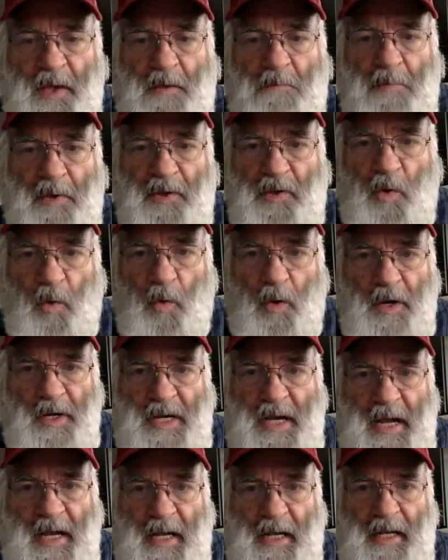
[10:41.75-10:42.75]
but
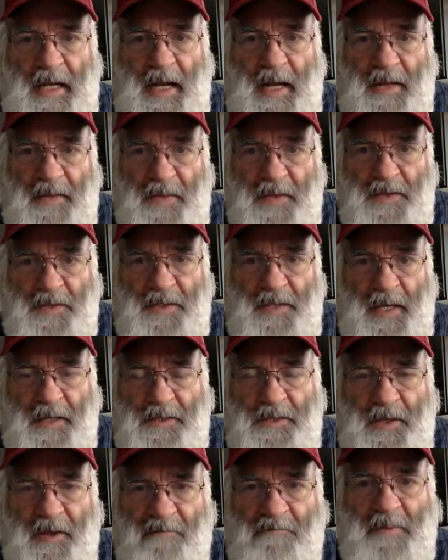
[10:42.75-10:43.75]
coordinating in the
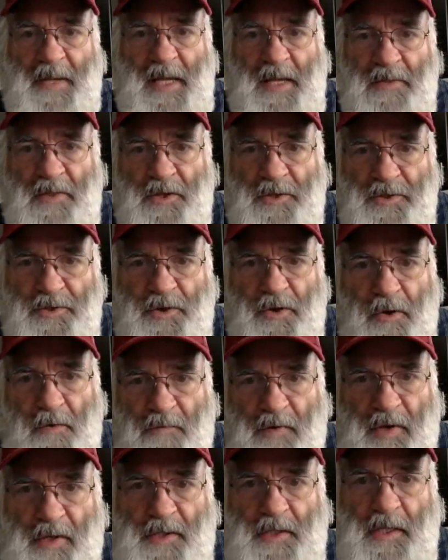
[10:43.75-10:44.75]
sense of being the
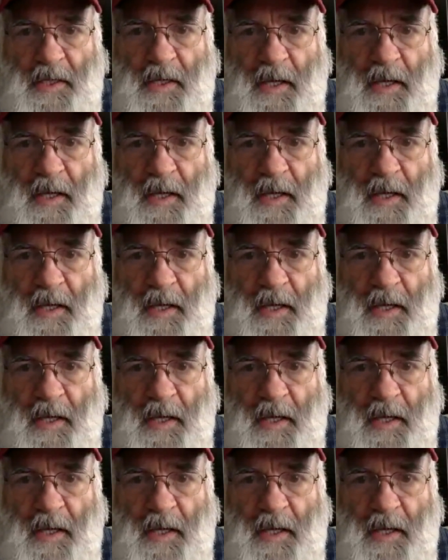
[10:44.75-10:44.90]
servant